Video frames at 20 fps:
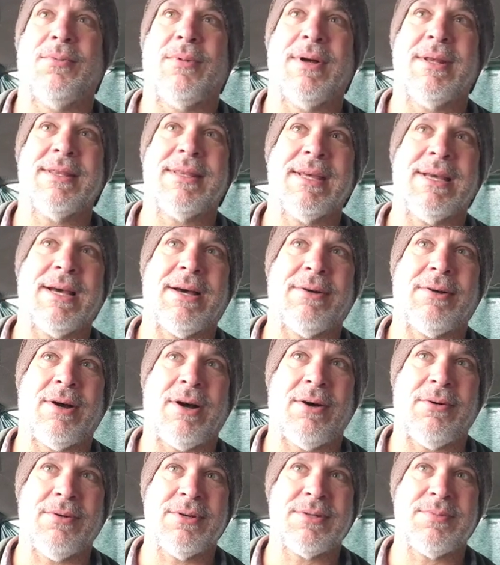one thing I'd
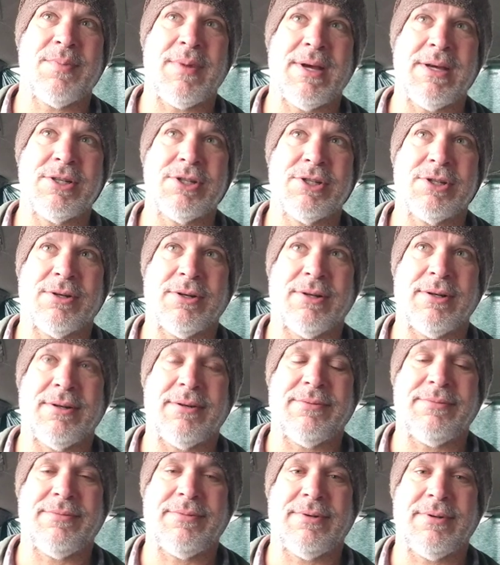always make sure
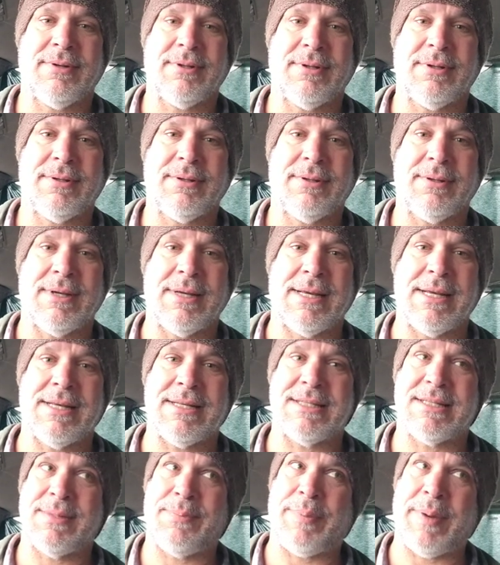of
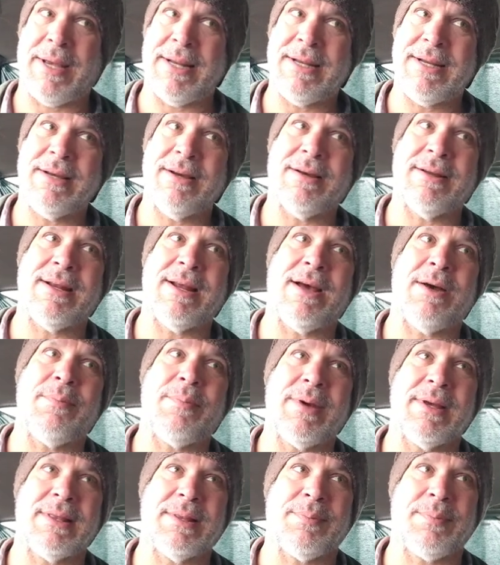is depending on how
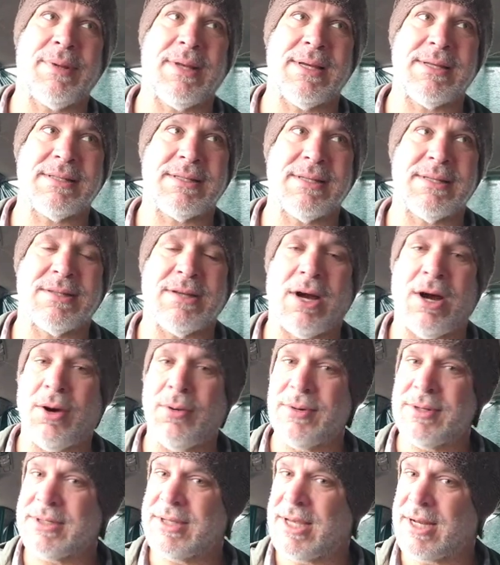big the place is,
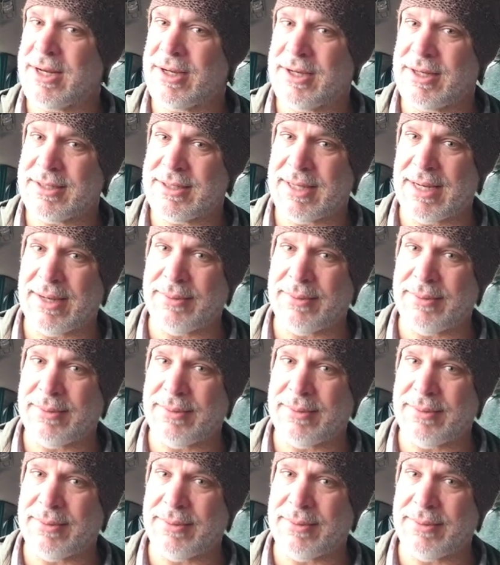always get a good